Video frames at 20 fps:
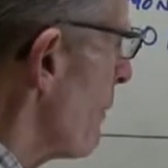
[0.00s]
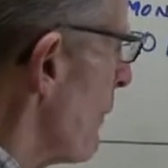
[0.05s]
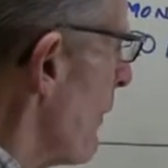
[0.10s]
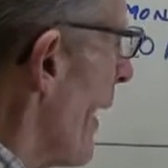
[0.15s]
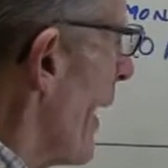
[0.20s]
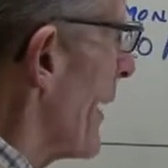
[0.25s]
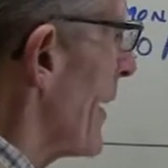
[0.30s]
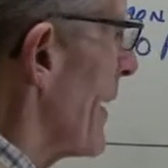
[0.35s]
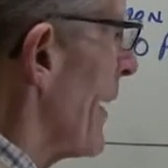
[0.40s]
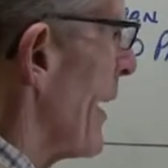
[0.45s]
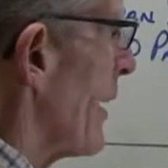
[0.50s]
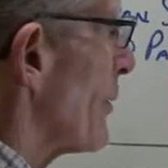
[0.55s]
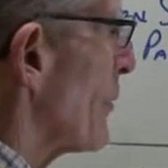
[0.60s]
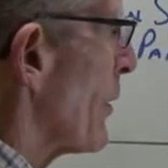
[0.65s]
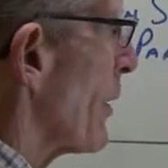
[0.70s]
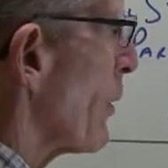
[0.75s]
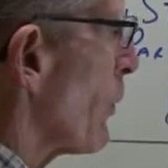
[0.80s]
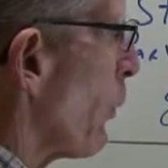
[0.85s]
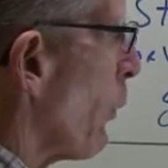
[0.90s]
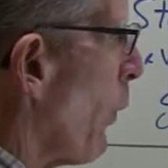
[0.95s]

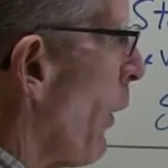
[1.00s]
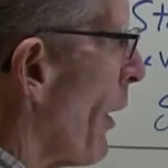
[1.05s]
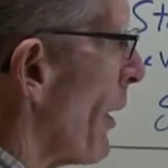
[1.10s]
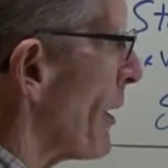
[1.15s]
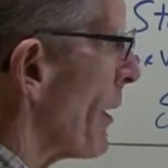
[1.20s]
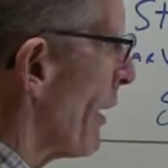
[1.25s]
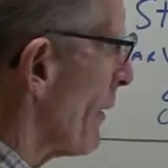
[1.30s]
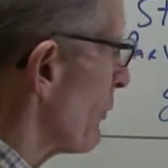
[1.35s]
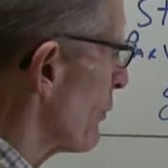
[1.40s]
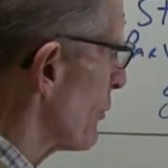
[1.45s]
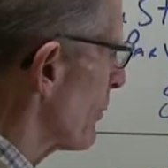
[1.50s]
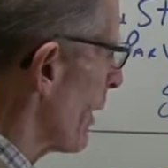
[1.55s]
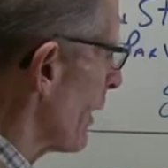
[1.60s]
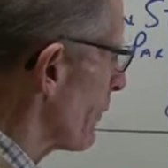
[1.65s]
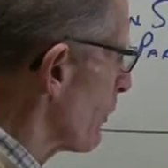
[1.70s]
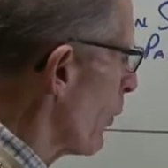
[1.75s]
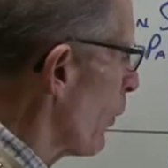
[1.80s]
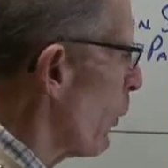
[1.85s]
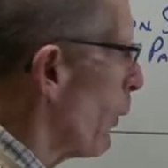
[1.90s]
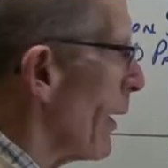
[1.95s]
financing one of
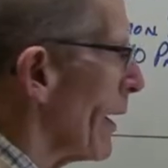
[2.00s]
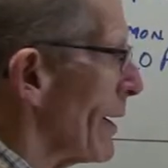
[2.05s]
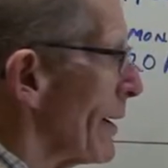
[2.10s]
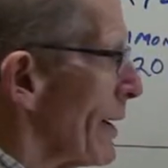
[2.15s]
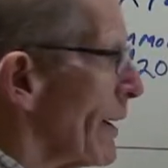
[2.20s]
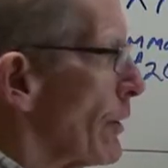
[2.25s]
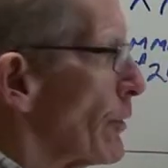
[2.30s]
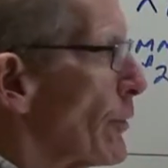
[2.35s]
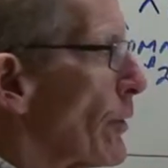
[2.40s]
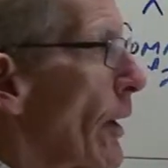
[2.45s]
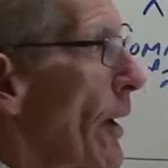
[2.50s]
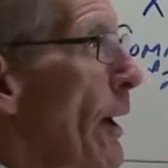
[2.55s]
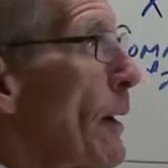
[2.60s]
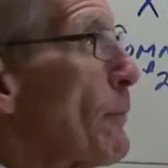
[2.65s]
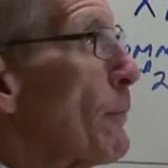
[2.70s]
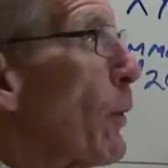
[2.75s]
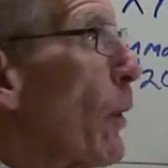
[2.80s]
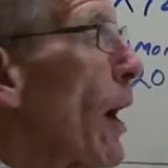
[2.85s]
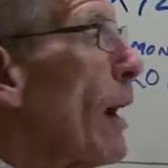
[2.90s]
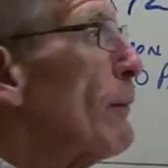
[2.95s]
several ways
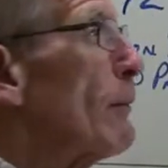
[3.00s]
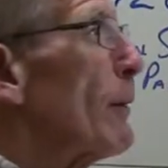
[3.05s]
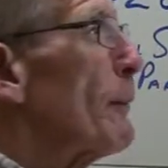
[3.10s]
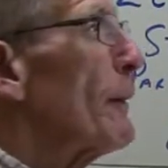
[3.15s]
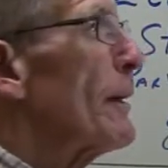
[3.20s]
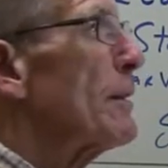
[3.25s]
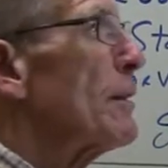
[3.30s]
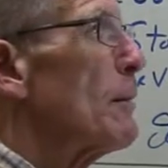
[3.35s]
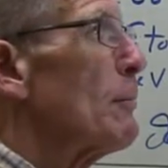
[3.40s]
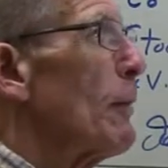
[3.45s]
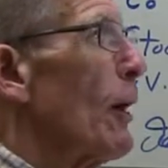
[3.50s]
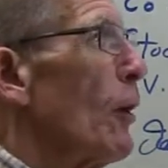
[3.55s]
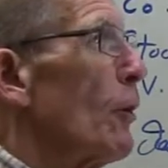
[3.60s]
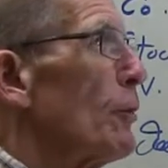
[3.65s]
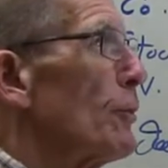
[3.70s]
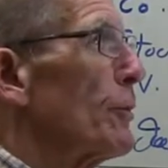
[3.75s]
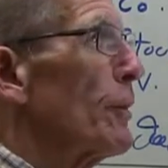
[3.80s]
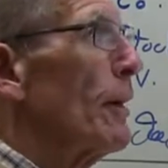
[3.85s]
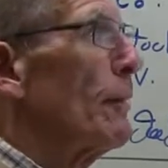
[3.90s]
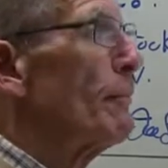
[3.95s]
probably the
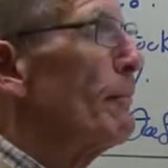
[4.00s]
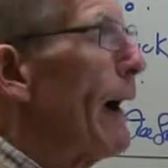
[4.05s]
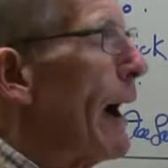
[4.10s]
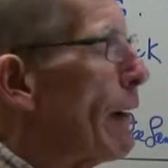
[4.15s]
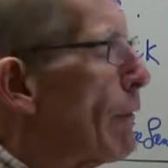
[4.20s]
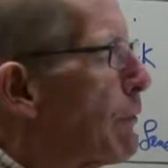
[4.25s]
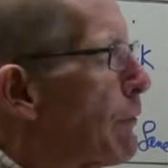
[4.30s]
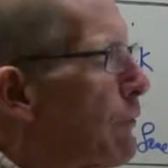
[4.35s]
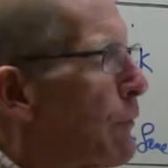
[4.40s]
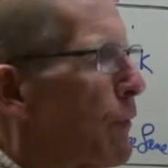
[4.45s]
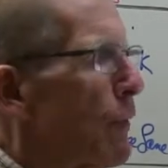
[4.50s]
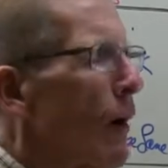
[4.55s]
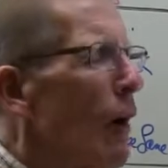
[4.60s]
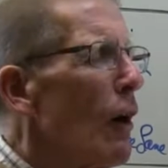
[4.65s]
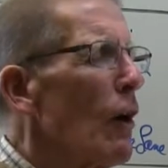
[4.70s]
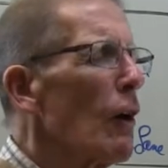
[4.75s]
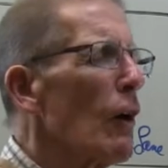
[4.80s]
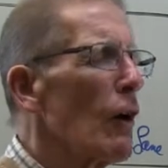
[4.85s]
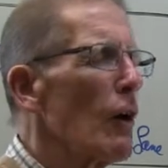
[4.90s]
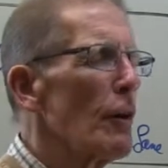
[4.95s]
most, by
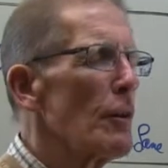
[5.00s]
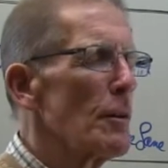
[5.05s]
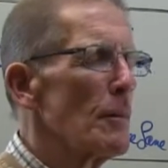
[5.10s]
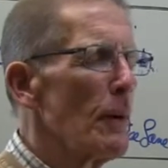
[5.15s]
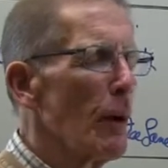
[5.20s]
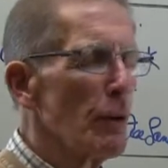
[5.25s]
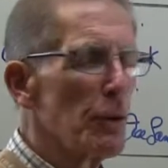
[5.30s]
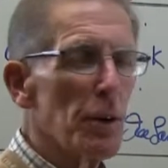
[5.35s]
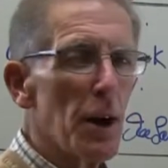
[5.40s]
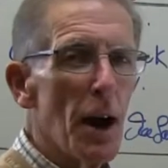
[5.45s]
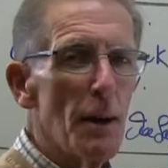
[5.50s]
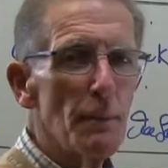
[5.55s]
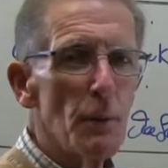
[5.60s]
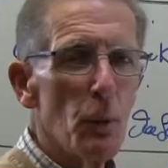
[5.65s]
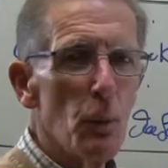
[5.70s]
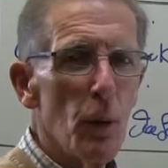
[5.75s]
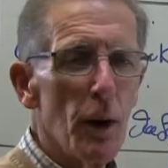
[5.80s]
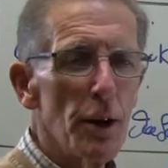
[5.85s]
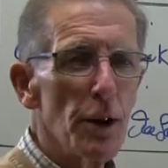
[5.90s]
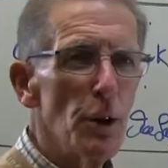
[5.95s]
far, the most
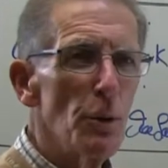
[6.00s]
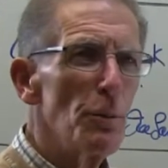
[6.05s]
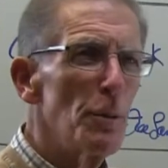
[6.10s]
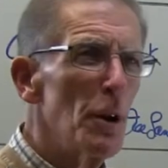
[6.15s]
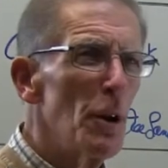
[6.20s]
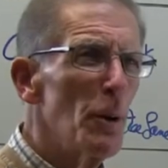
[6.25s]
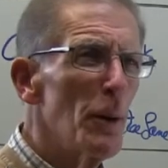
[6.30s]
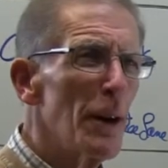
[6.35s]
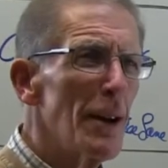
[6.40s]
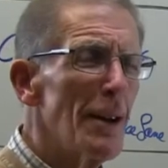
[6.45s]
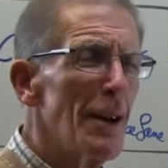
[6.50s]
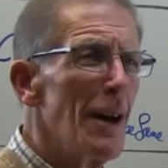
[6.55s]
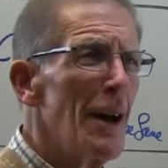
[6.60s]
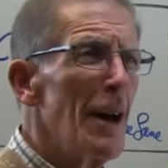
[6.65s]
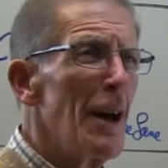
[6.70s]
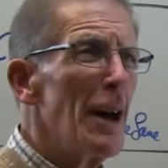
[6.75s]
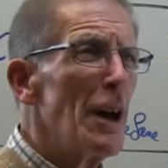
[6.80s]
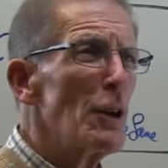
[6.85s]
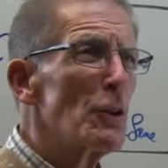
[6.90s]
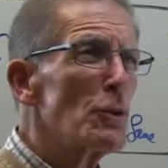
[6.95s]
common way you do it
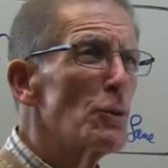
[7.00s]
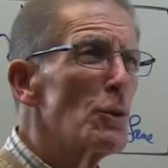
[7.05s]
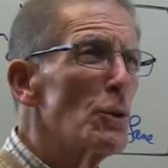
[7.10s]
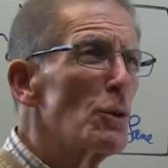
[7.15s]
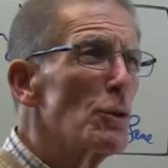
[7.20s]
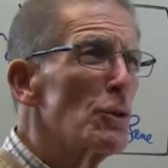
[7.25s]
is through